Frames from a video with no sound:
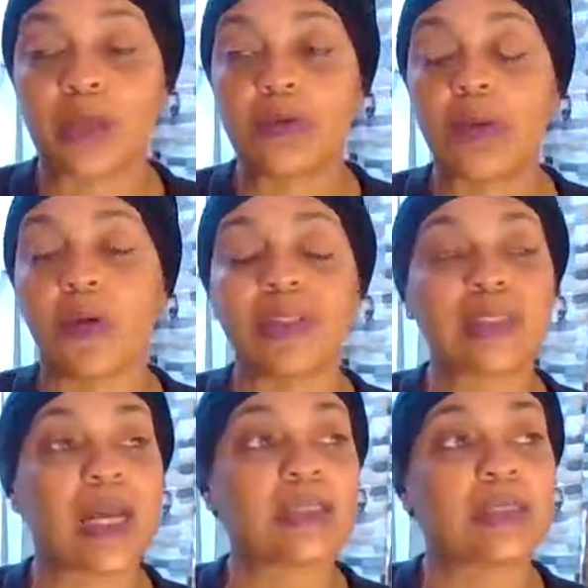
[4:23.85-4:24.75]
you know, and
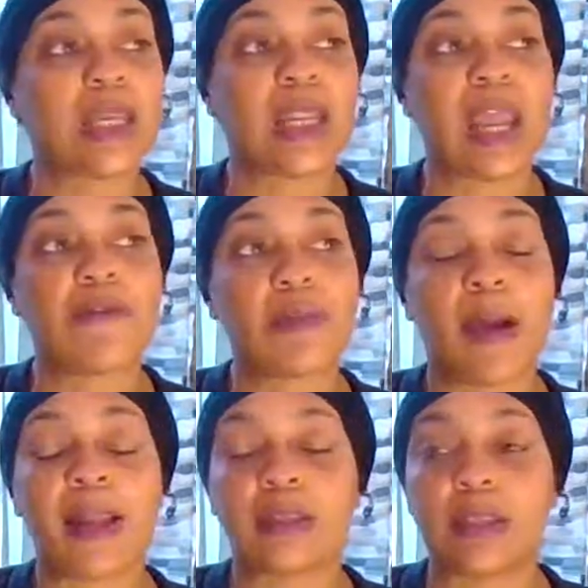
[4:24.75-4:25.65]
it's not saying that
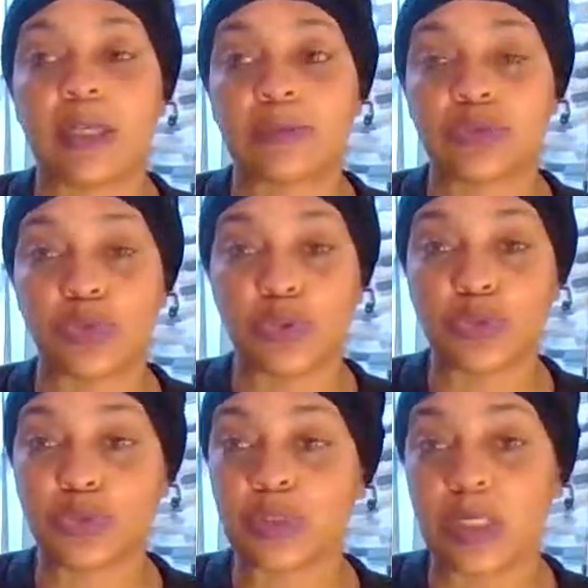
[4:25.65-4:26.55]
everybody that comes
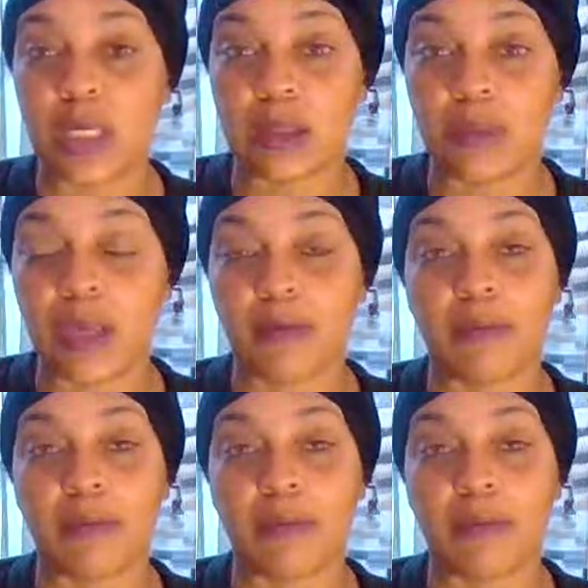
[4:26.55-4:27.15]
towards you is an enemy.